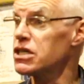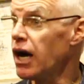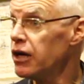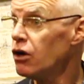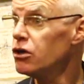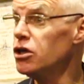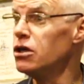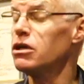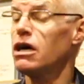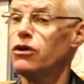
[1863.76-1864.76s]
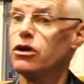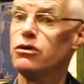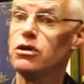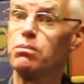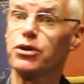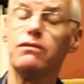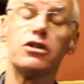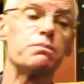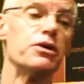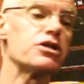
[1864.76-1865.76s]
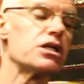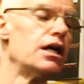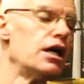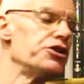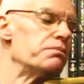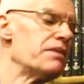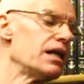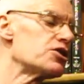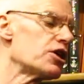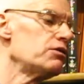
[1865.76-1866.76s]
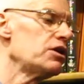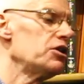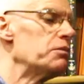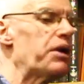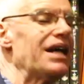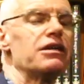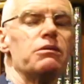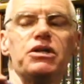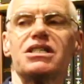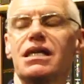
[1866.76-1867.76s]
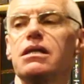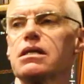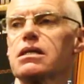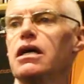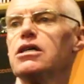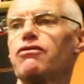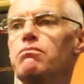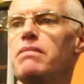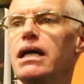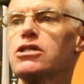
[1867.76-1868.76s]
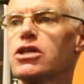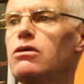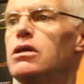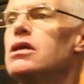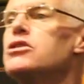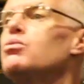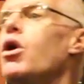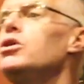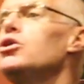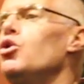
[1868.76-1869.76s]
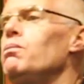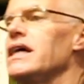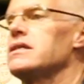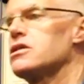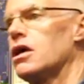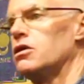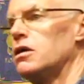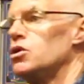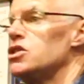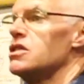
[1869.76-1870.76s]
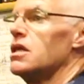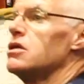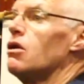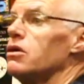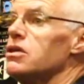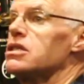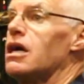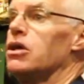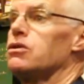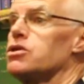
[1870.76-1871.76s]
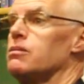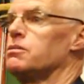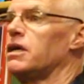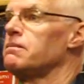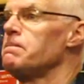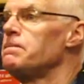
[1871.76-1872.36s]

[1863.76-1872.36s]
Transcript: I argue, and I've argued in previous books, that melatonin in the brain can be synthesized from melatonin into what we call metatonin, which is endogenous dimethyltryptamine.